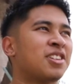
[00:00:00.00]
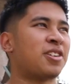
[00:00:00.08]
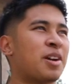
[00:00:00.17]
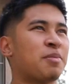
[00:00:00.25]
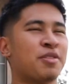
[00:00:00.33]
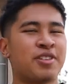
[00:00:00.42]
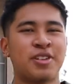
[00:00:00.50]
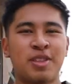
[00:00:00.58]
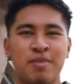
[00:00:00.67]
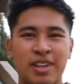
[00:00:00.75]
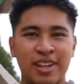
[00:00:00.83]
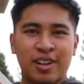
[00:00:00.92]
So I moved here in
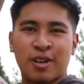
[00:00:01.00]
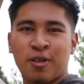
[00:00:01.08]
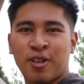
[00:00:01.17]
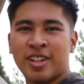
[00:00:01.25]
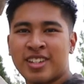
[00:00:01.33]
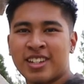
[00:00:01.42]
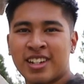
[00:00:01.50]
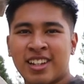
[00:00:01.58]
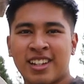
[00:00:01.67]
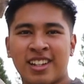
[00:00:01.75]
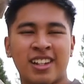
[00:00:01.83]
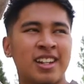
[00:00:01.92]
the beginning of quarantine,
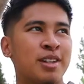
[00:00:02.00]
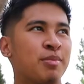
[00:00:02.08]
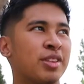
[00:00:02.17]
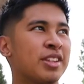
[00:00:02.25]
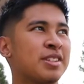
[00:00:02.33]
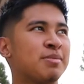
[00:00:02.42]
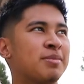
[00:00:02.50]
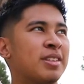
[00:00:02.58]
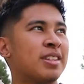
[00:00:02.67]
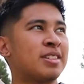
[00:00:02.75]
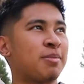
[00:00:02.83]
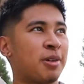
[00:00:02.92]
but
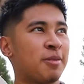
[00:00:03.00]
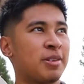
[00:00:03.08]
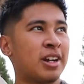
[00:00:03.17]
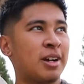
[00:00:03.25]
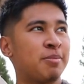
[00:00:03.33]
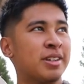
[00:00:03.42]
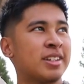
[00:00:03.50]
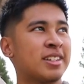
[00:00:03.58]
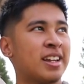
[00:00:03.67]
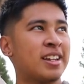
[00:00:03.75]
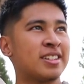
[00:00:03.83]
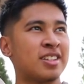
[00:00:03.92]
this apartment complex
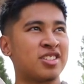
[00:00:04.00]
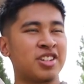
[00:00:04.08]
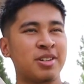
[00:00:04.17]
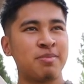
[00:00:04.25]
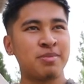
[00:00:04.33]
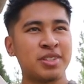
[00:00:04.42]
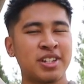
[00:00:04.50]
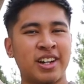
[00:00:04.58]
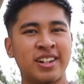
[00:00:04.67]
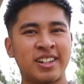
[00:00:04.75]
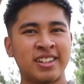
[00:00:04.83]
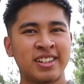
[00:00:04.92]
has a gym,
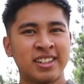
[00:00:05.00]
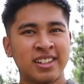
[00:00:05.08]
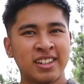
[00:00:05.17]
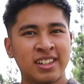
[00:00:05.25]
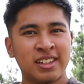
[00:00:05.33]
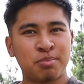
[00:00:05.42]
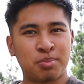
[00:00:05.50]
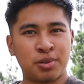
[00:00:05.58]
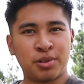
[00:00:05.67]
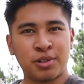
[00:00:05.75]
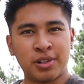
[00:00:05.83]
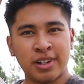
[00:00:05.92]
sauna,
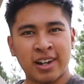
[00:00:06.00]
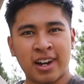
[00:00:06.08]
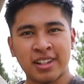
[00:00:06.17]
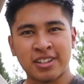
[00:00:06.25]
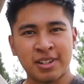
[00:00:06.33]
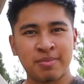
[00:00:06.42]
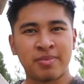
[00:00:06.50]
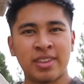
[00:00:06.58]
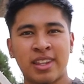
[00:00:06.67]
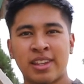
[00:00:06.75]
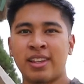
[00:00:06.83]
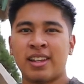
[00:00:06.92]
pool, a hot tub.
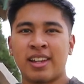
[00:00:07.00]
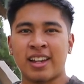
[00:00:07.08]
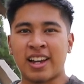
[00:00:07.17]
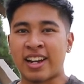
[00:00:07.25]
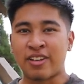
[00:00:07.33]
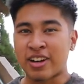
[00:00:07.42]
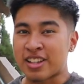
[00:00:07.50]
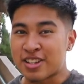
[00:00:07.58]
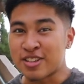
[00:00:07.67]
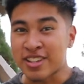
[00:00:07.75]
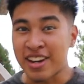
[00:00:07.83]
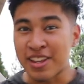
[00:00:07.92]
I never got to
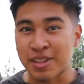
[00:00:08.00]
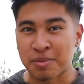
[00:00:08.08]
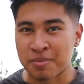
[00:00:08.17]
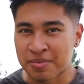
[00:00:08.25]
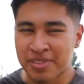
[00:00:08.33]
use any of them.